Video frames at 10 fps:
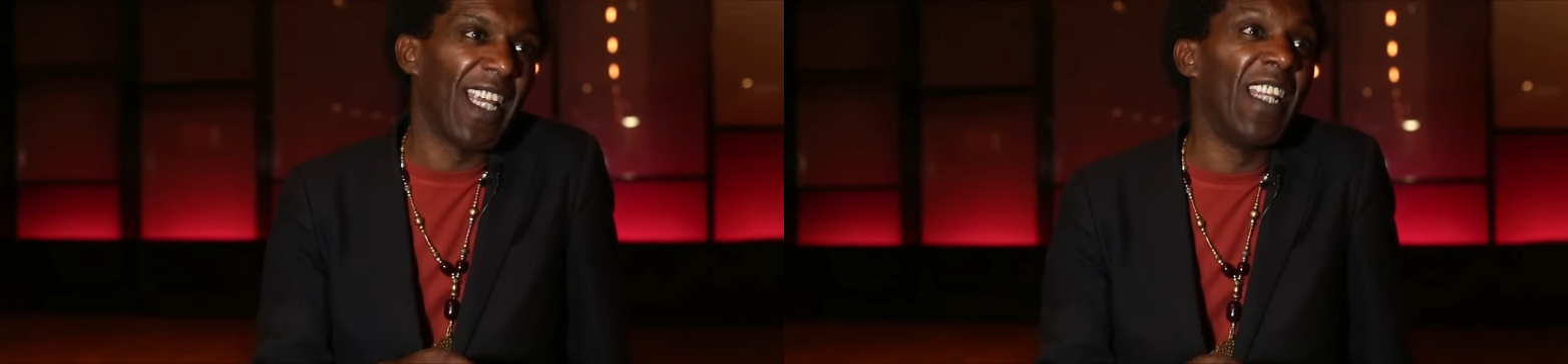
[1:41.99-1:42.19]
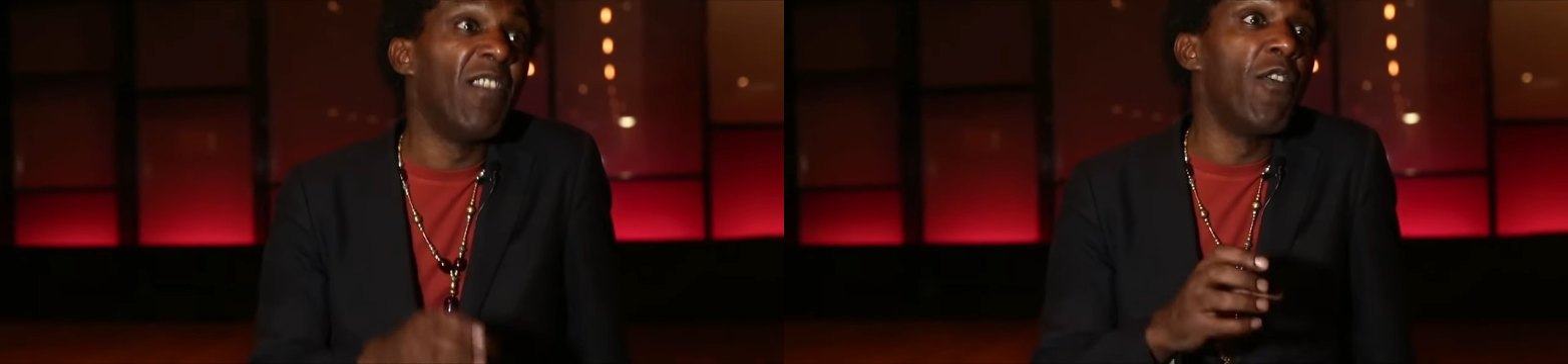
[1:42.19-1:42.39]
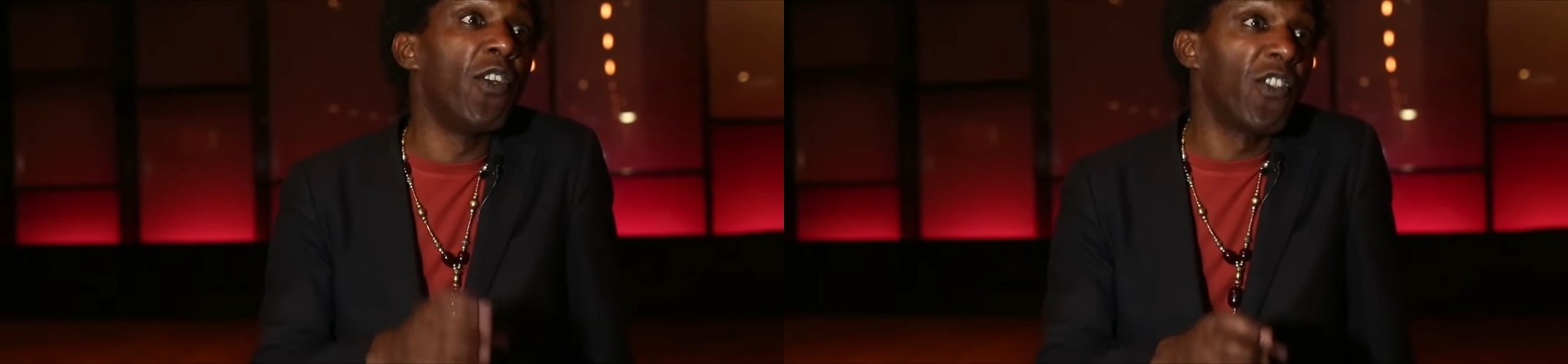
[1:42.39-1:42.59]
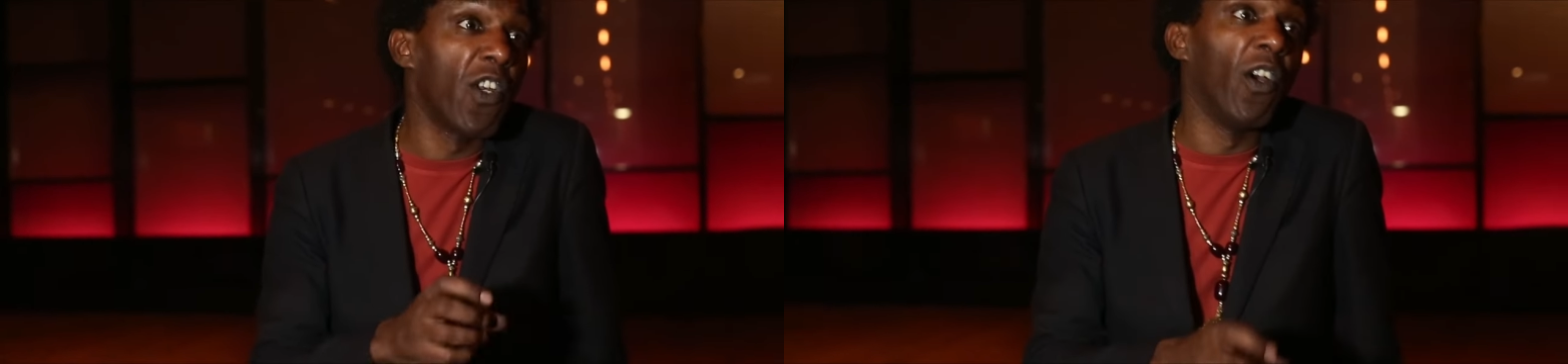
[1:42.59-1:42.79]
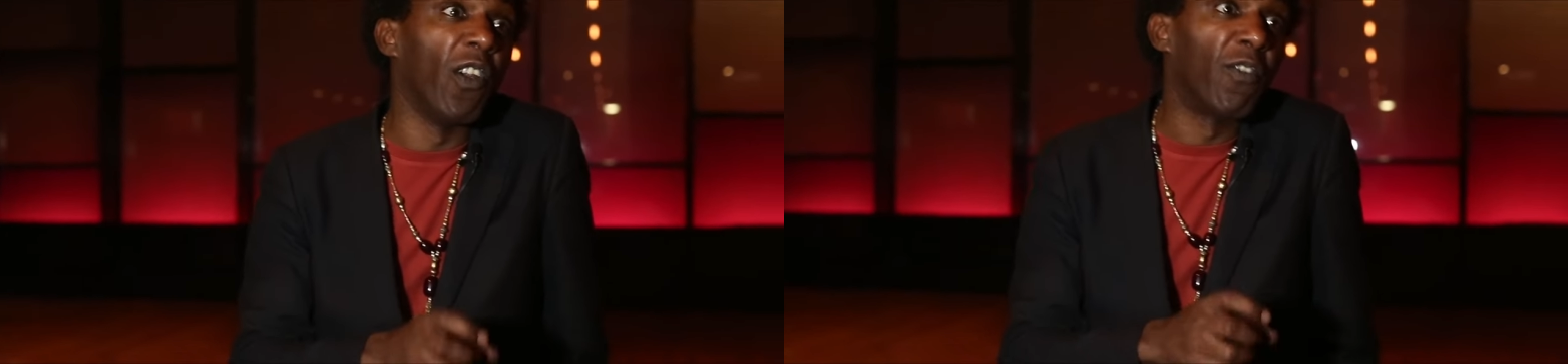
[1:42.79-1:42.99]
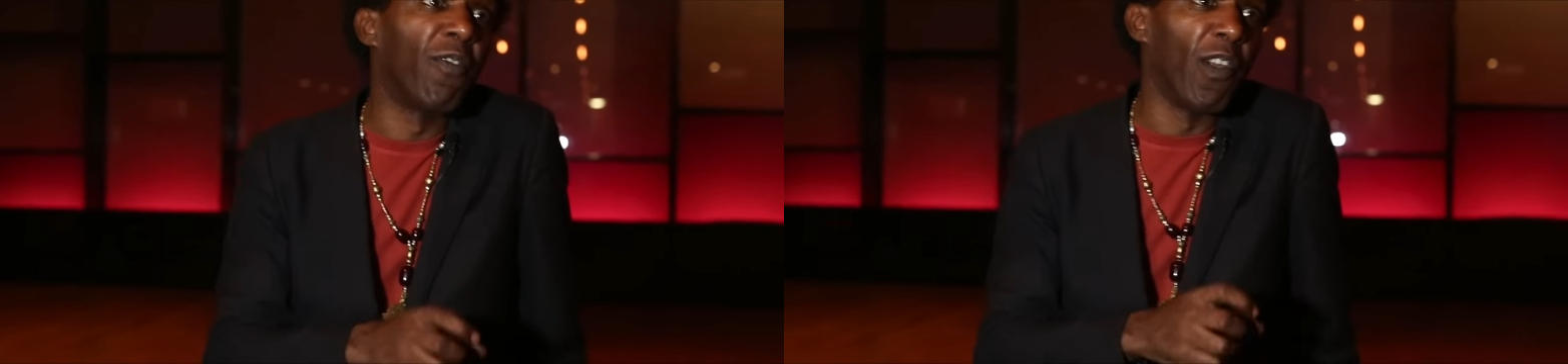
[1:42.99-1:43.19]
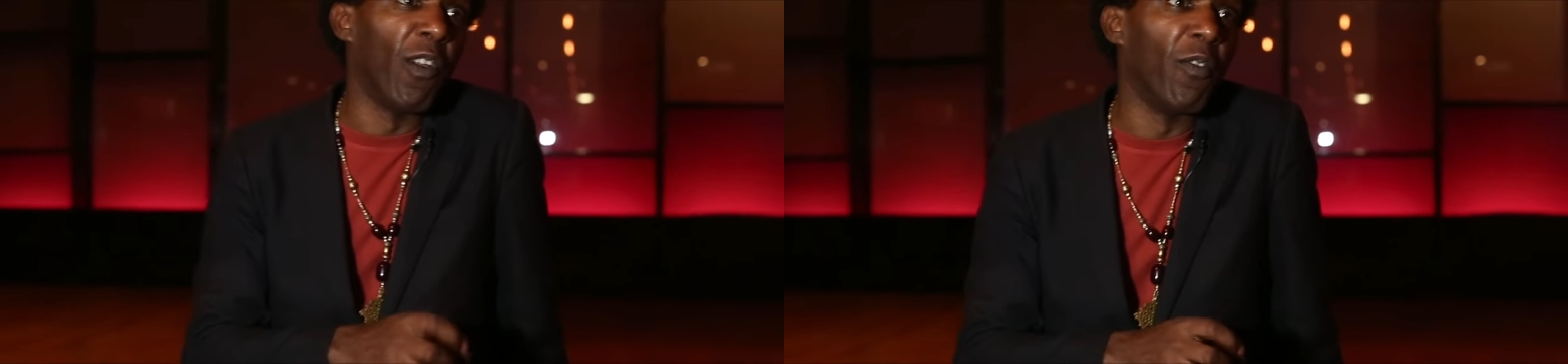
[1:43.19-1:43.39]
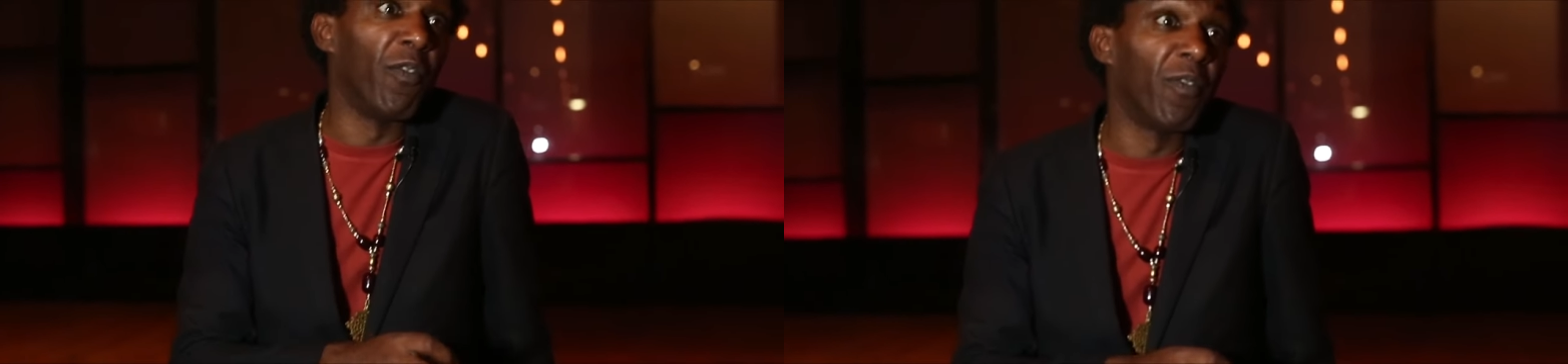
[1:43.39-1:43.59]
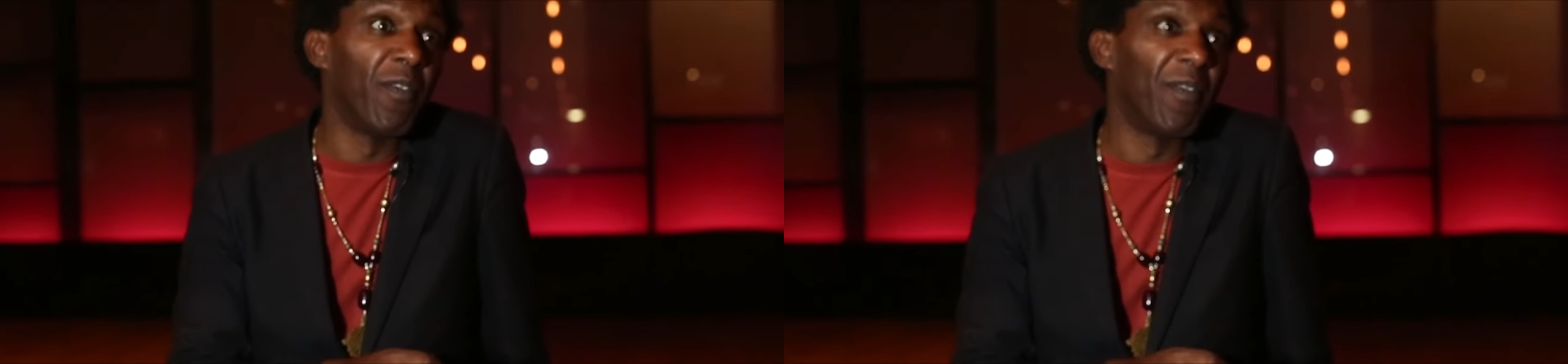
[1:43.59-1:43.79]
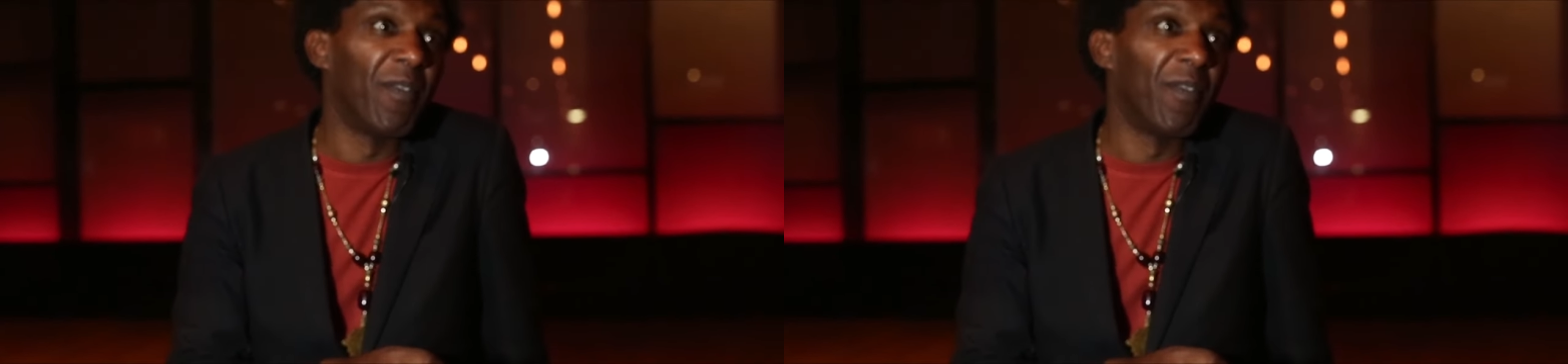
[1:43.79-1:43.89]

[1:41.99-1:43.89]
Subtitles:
in the search for love.